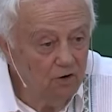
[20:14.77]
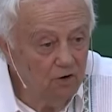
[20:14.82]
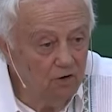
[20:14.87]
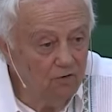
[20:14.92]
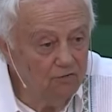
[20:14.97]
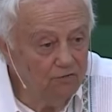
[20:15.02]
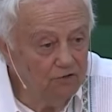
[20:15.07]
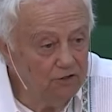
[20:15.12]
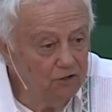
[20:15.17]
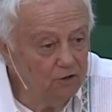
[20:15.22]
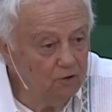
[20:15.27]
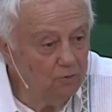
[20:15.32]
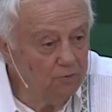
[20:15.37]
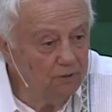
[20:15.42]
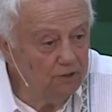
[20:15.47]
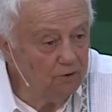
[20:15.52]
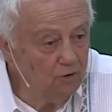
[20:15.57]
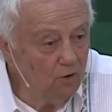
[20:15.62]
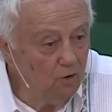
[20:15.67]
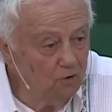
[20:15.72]
of the
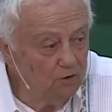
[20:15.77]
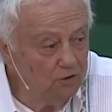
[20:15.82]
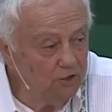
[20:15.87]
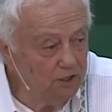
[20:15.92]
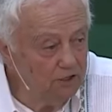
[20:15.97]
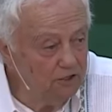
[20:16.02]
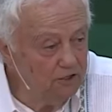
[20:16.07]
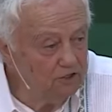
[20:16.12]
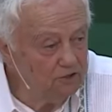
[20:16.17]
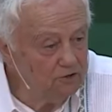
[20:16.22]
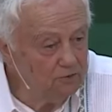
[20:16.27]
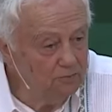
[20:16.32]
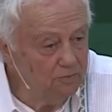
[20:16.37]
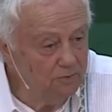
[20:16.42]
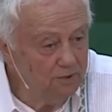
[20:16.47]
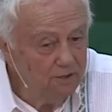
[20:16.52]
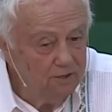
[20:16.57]
human organism.